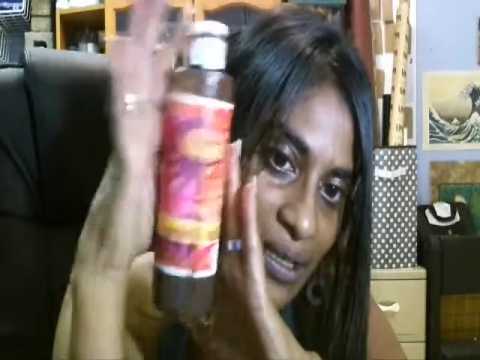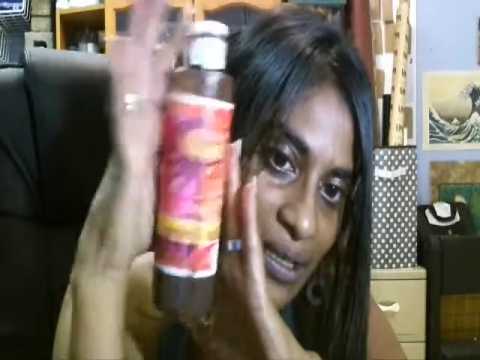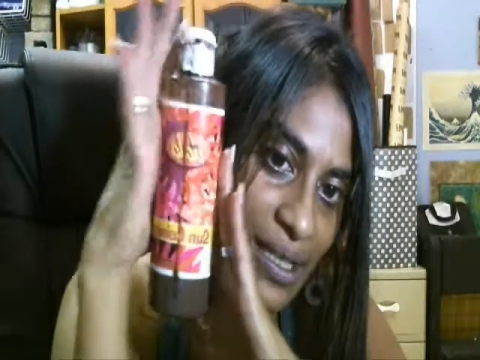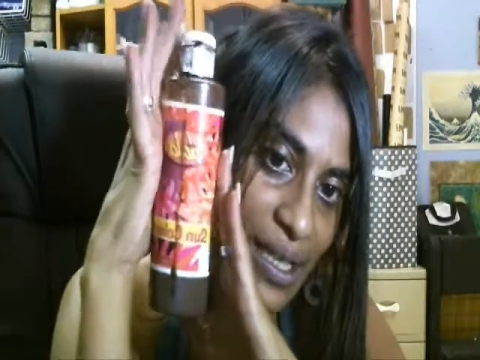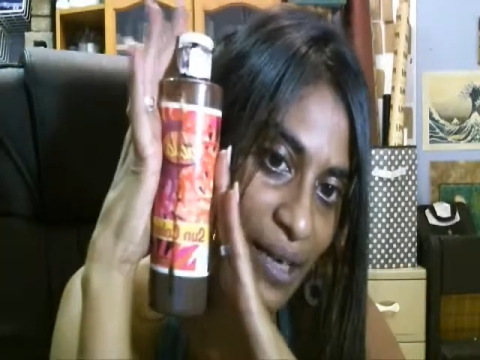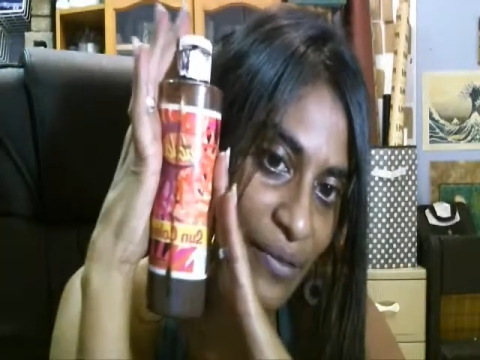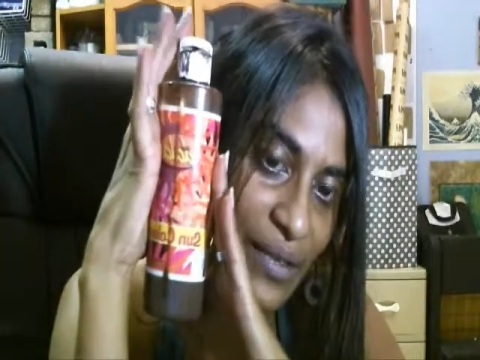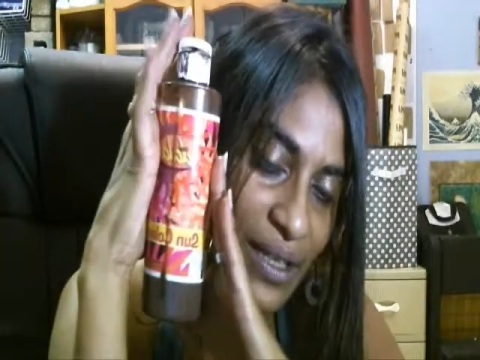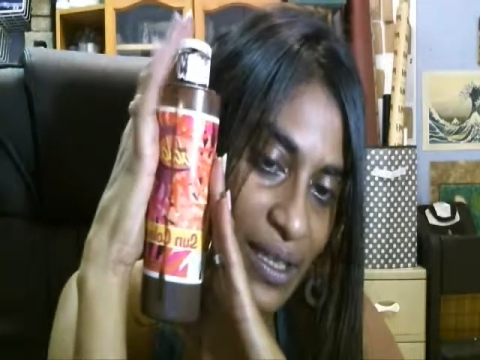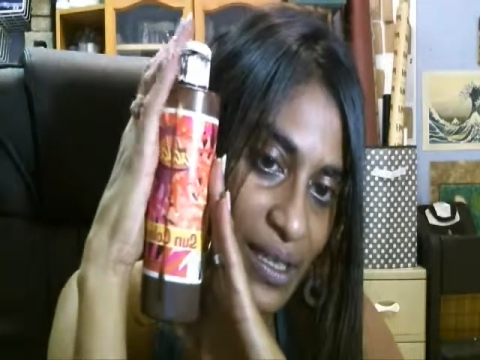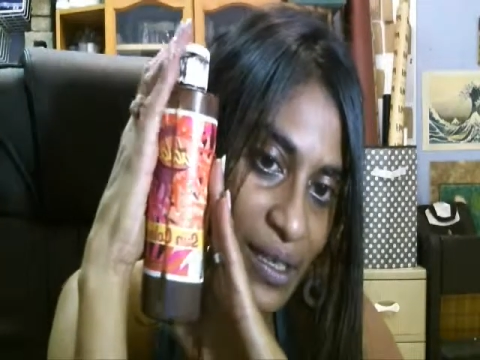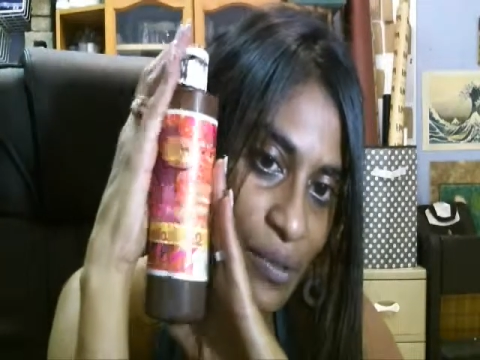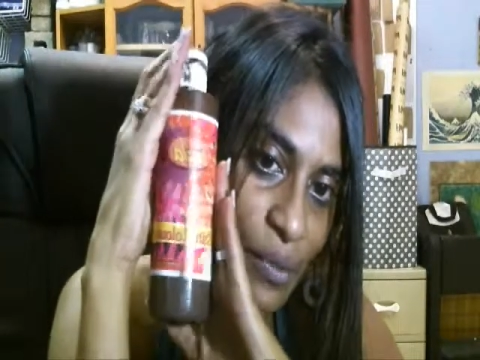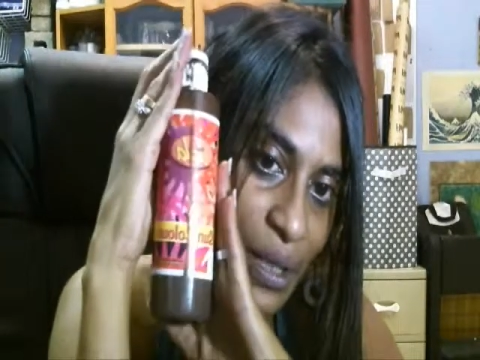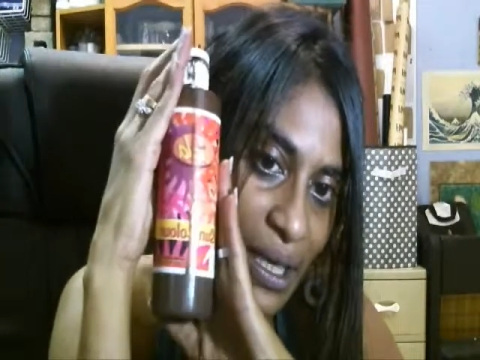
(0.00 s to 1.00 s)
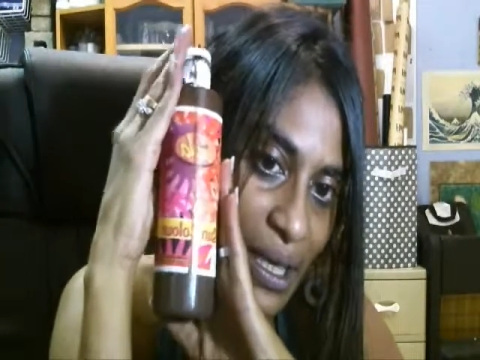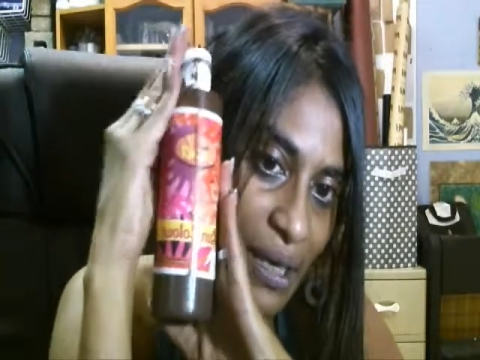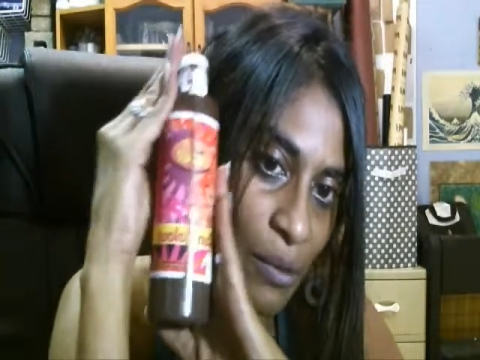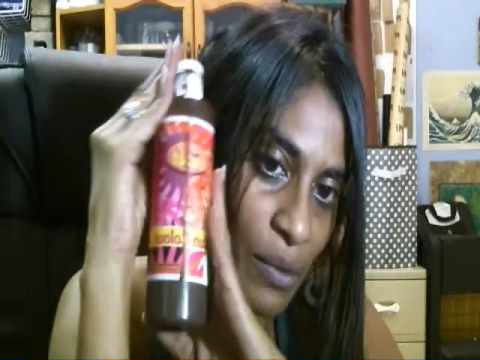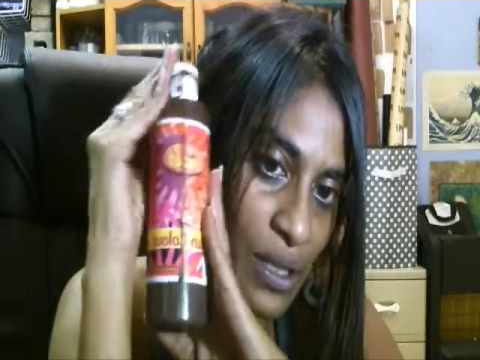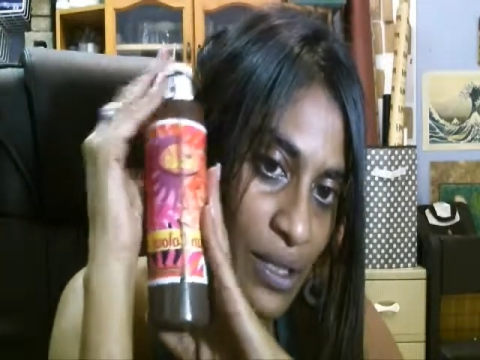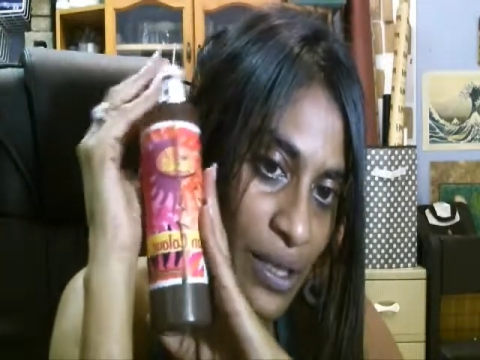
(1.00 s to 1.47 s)
discovered this when
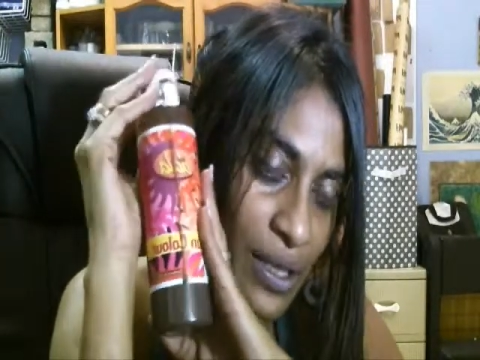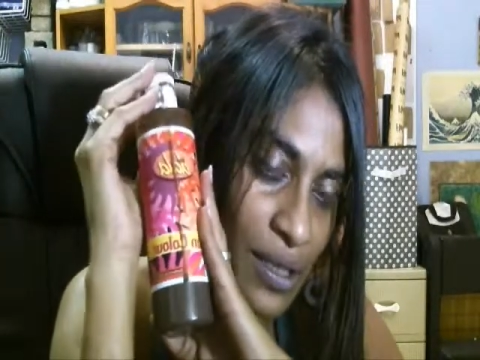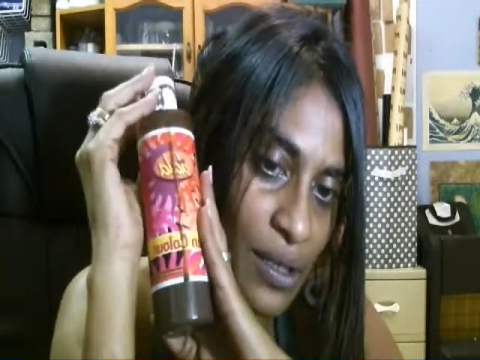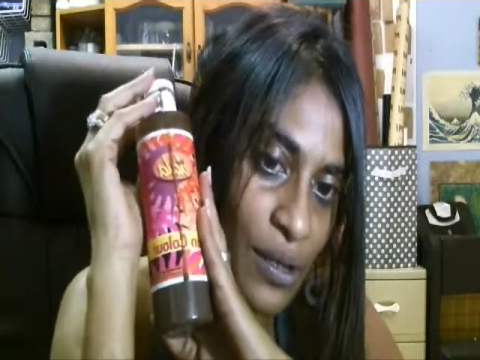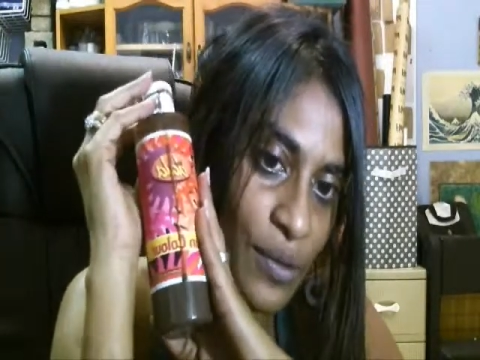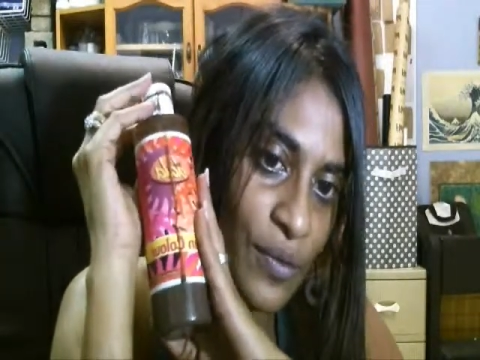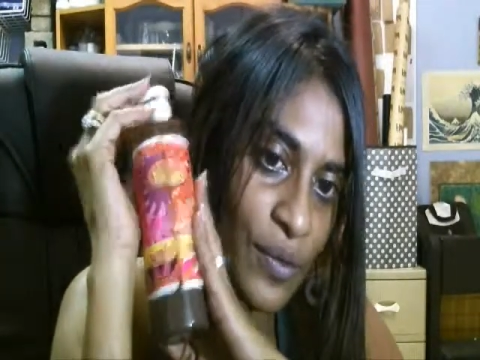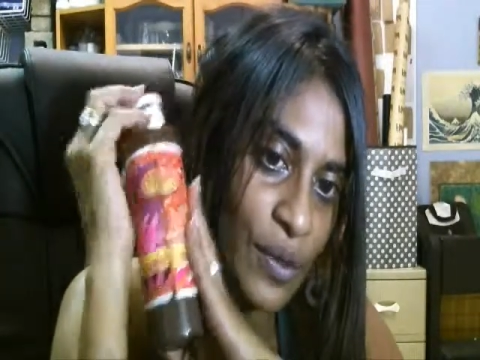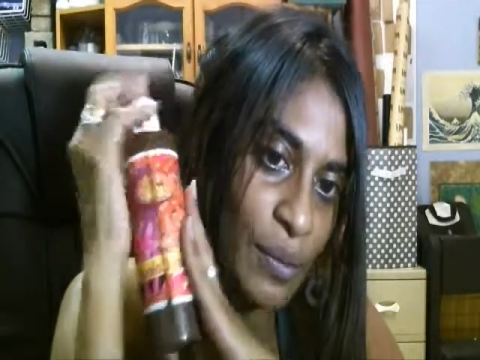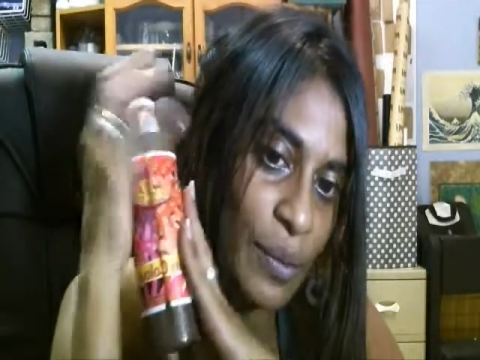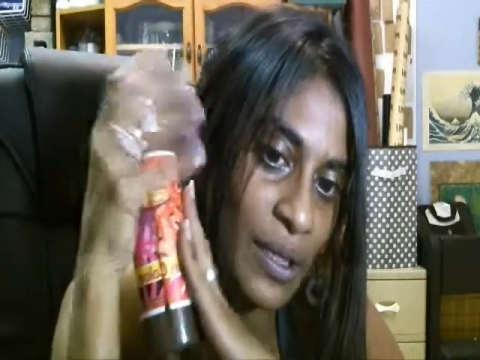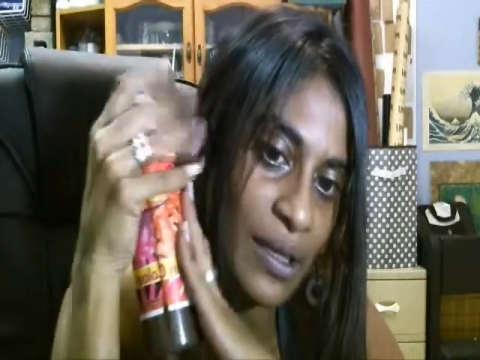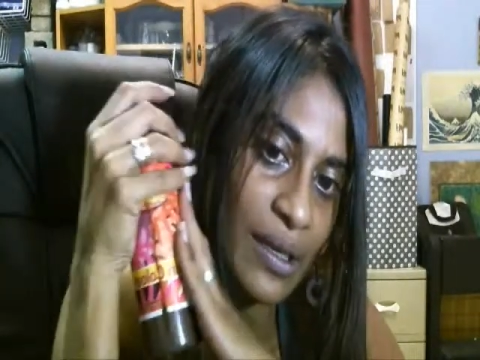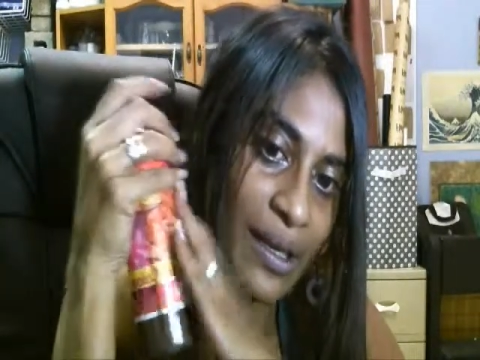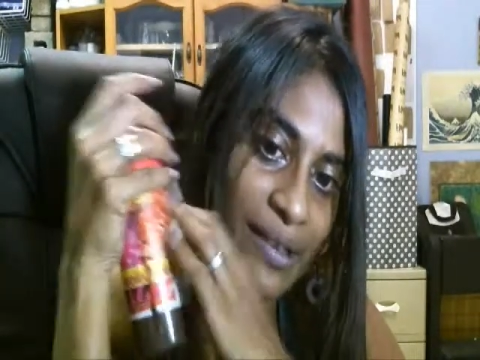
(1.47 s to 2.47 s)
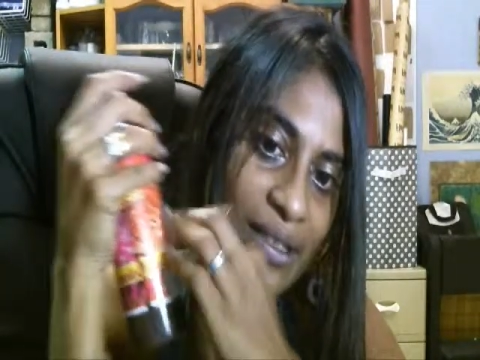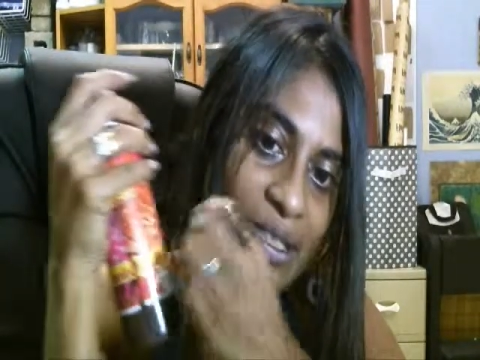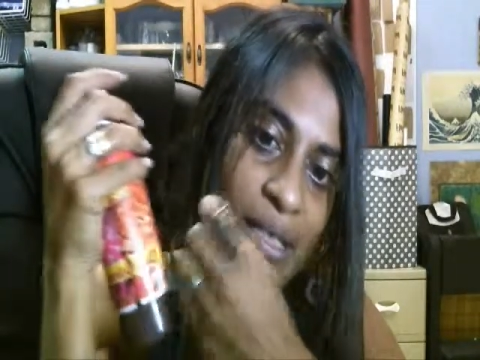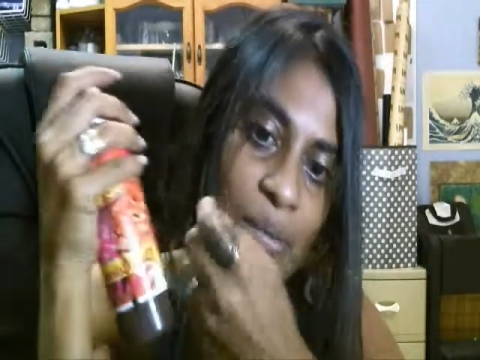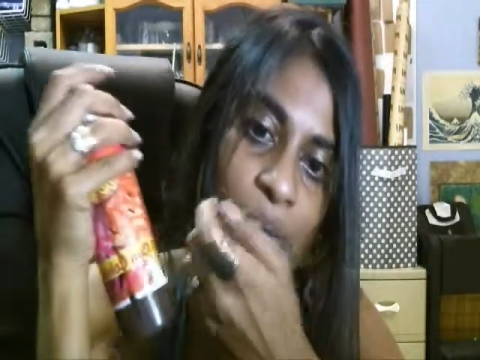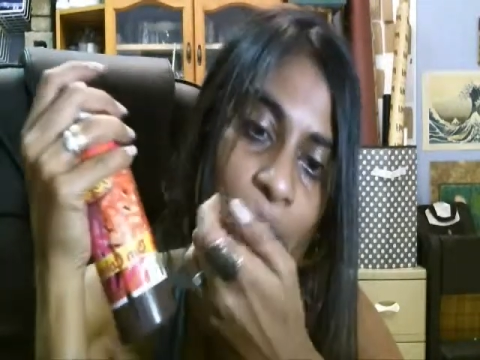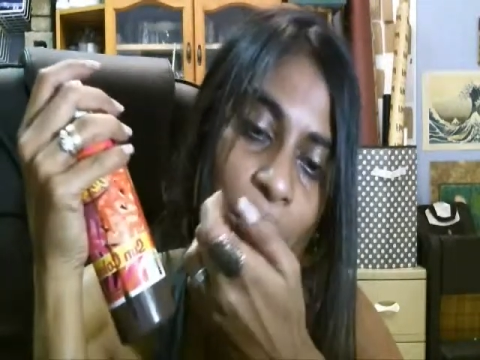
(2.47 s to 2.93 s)
I was trying to look for a bit like a
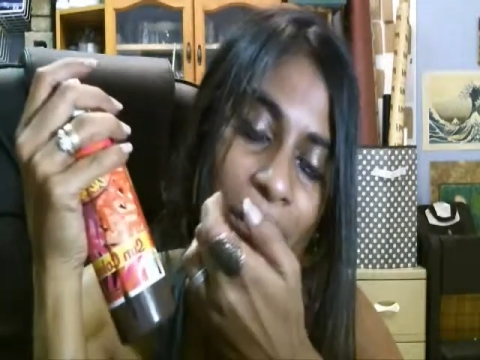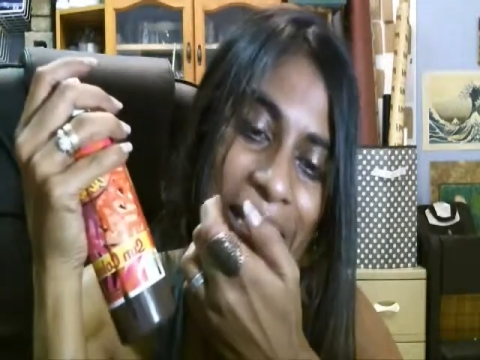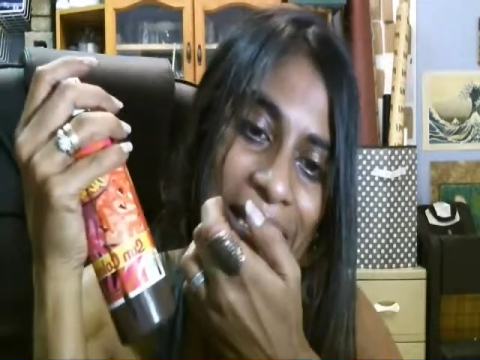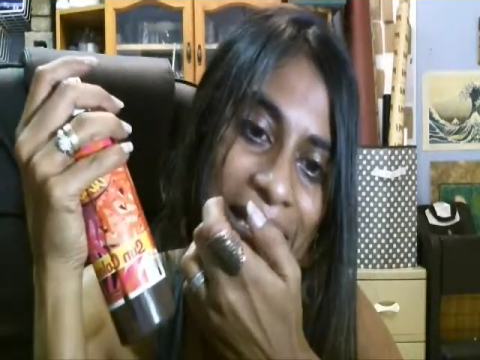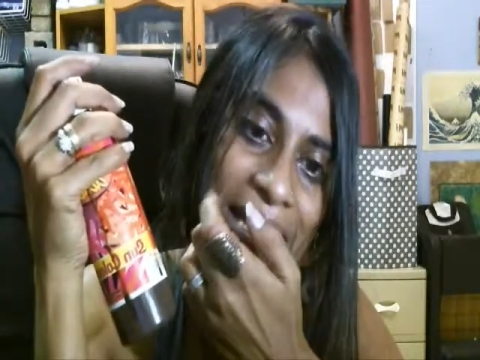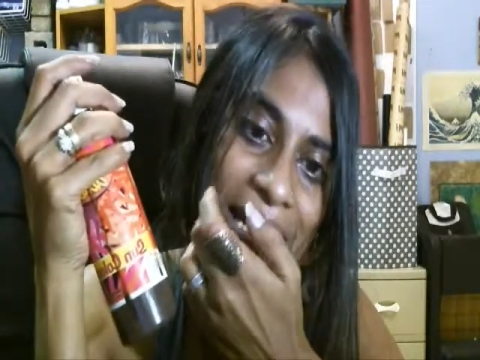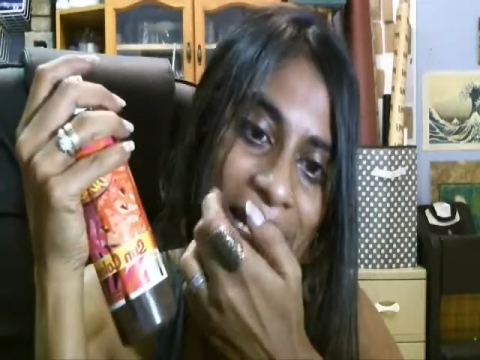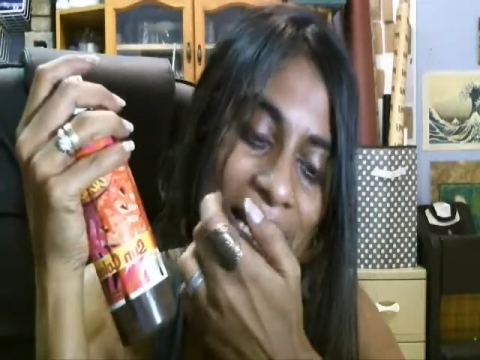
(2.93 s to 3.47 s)
cheaper way